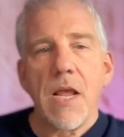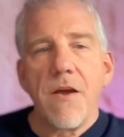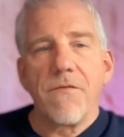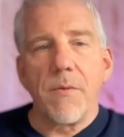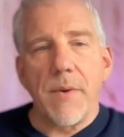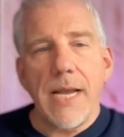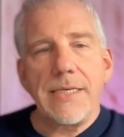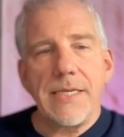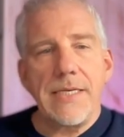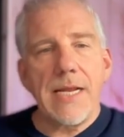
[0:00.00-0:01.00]
From
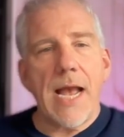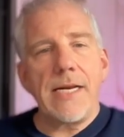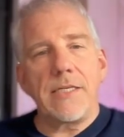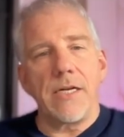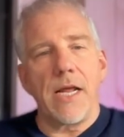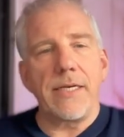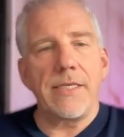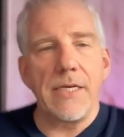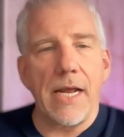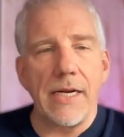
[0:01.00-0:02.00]
1990 to
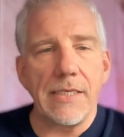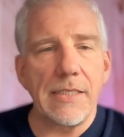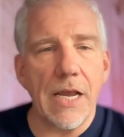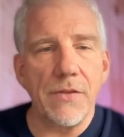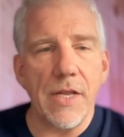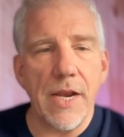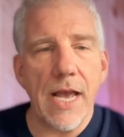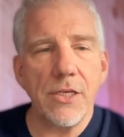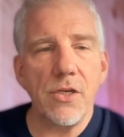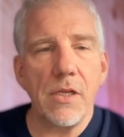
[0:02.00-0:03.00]
1997, the
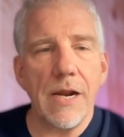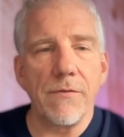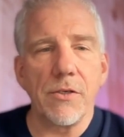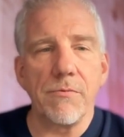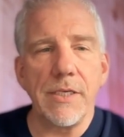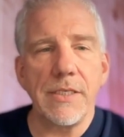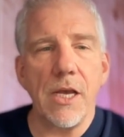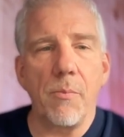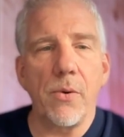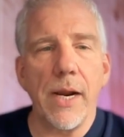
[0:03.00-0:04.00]
national average resale
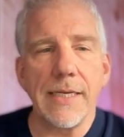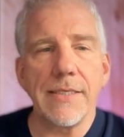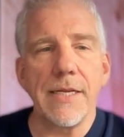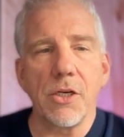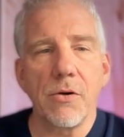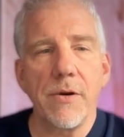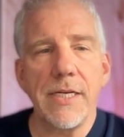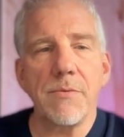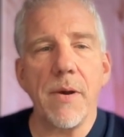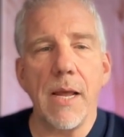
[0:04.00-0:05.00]
price
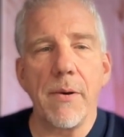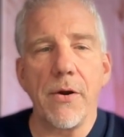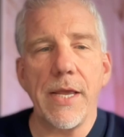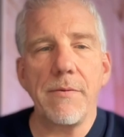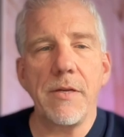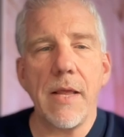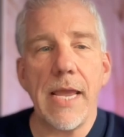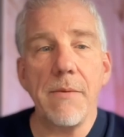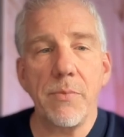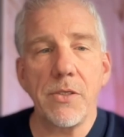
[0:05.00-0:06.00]
increased by about
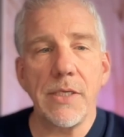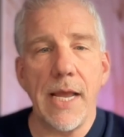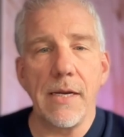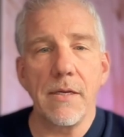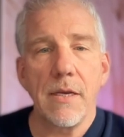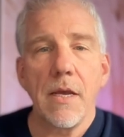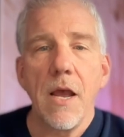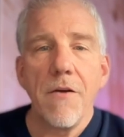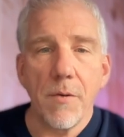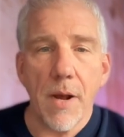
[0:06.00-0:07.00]
8%
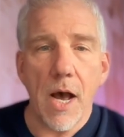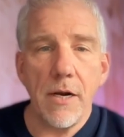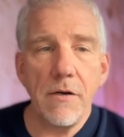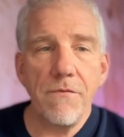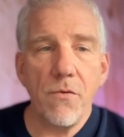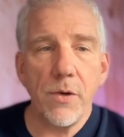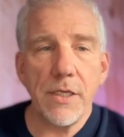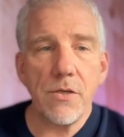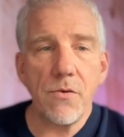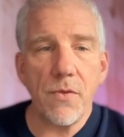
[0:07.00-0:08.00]
from
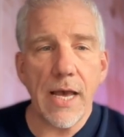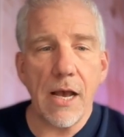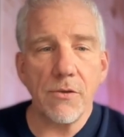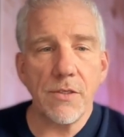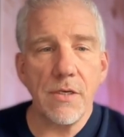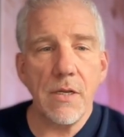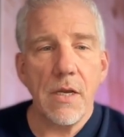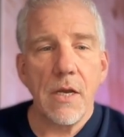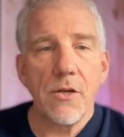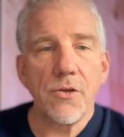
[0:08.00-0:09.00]
142,000
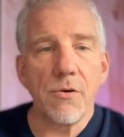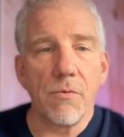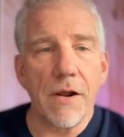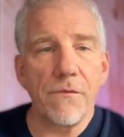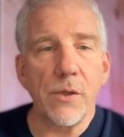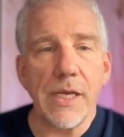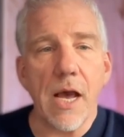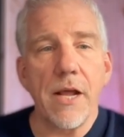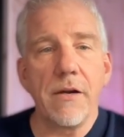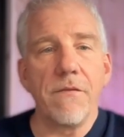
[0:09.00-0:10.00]
to roughly
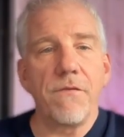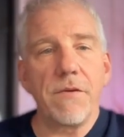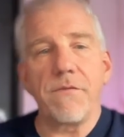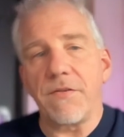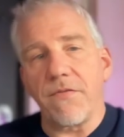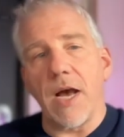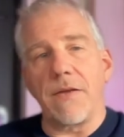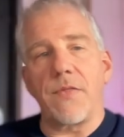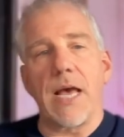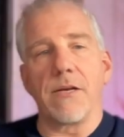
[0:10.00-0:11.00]

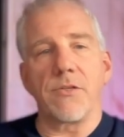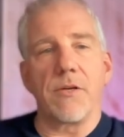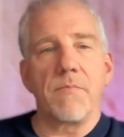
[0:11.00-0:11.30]
155,000.